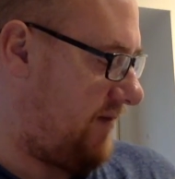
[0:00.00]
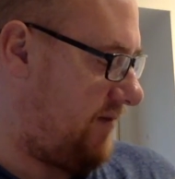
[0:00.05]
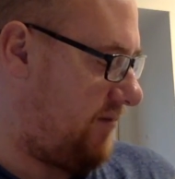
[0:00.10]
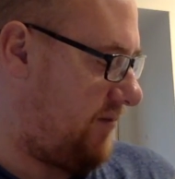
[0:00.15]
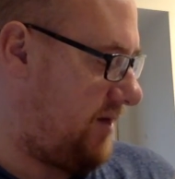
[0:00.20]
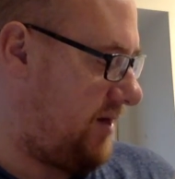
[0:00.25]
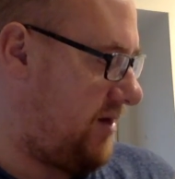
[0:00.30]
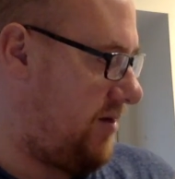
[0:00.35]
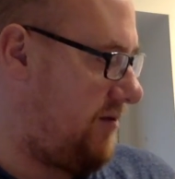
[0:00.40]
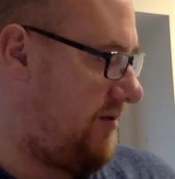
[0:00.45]
And
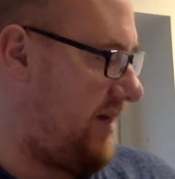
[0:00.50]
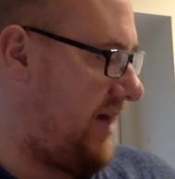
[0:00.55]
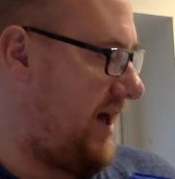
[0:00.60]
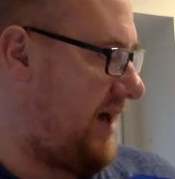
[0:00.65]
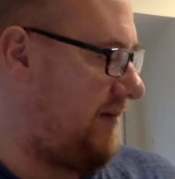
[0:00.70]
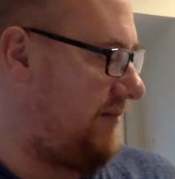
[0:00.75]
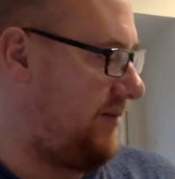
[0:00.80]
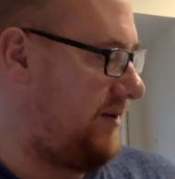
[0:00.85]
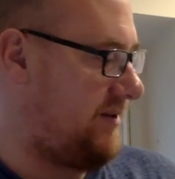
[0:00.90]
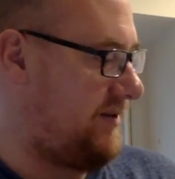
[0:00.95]
we know
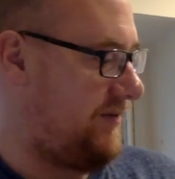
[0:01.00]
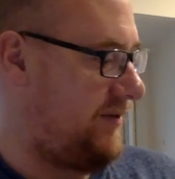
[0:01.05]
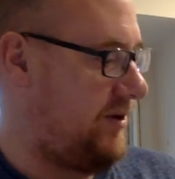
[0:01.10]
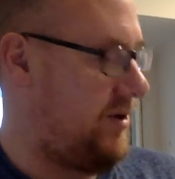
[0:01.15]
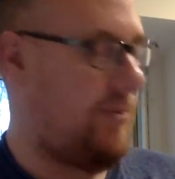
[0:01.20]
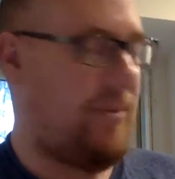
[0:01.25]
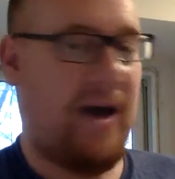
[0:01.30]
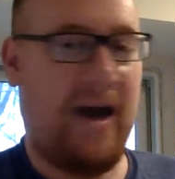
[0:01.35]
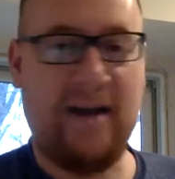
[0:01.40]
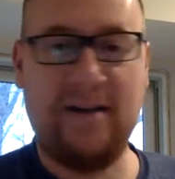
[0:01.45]
that because if you
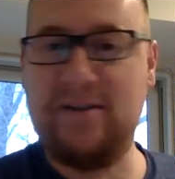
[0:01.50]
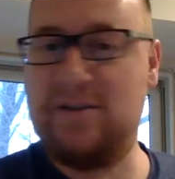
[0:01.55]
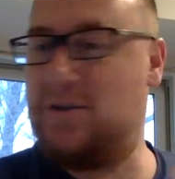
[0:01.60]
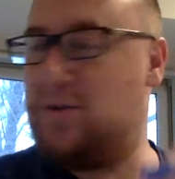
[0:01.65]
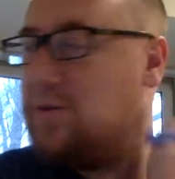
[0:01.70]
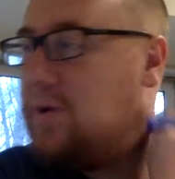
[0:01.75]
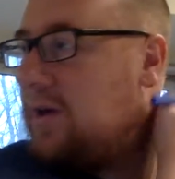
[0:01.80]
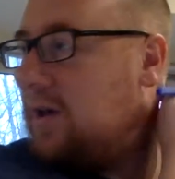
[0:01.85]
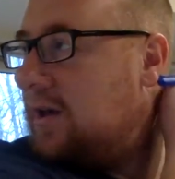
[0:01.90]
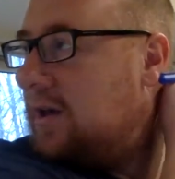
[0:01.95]
go back
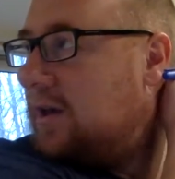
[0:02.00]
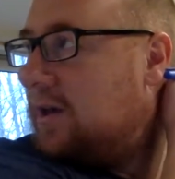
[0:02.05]
to